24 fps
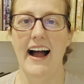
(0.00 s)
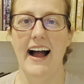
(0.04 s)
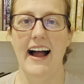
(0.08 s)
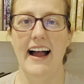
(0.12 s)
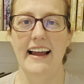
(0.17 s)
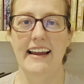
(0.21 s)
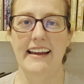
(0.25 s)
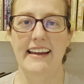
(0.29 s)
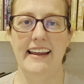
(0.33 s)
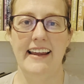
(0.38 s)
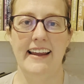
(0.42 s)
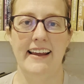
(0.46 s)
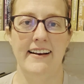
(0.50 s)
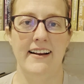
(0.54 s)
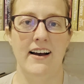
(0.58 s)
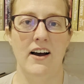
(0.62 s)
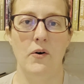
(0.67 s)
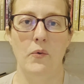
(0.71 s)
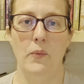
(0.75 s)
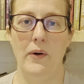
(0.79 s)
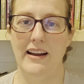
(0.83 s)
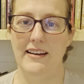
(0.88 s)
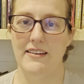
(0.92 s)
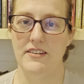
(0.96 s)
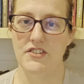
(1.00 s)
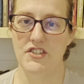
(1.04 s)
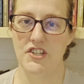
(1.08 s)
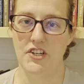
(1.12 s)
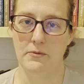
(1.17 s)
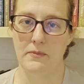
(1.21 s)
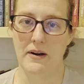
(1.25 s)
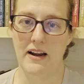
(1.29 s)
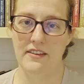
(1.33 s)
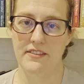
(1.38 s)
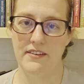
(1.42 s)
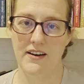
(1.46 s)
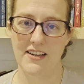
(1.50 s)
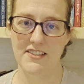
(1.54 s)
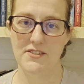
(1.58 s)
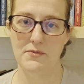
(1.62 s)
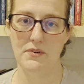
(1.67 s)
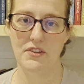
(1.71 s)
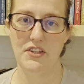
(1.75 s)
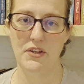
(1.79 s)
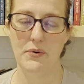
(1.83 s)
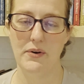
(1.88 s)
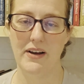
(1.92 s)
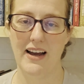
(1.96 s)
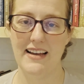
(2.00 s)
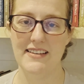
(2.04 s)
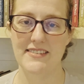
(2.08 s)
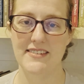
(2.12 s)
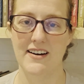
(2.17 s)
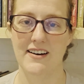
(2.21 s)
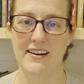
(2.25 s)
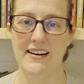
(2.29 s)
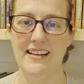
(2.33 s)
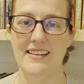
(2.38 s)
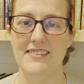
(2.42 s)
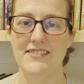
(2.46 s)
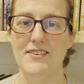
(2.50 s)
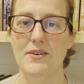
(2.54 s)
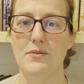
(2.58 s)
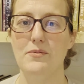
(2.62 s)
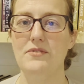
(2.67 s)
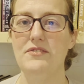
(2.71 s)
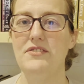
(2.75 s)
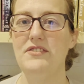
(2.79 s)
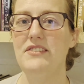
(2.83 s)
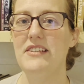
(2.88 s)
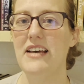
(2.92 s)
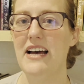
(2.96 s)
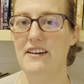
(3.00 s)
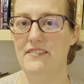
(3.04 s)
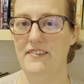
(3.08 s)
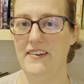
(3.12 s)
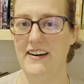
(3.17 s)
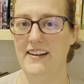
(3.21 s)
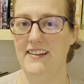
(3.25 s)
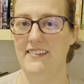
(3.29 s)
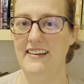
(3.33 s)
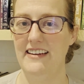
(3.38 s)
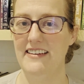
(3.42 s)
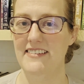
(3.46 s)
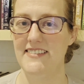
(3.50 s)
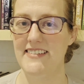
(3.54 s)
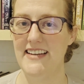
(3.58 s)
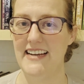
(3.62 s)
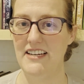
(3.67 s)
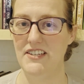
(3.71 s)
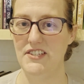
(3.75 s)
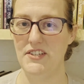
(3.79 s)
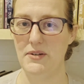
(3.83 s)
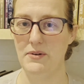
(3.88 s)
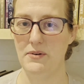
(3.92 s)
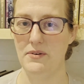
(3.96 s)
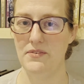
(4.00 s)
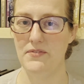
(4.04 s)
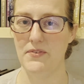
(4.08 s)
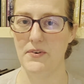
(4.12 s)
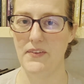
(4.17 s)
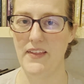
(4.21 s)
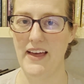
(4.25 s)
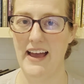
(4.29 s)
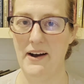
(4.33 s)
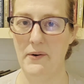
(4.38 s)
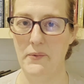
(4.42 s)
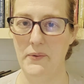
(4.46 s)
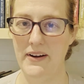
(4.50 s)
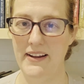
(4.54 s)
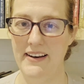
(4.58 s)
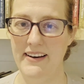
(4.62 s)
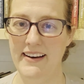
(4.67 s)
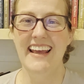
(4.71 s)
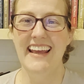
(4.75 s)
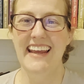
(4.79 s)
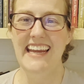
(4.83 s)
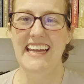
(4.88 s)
I cannot wait to share my thoughts with you guys on it, so definitely stay tuned for that one.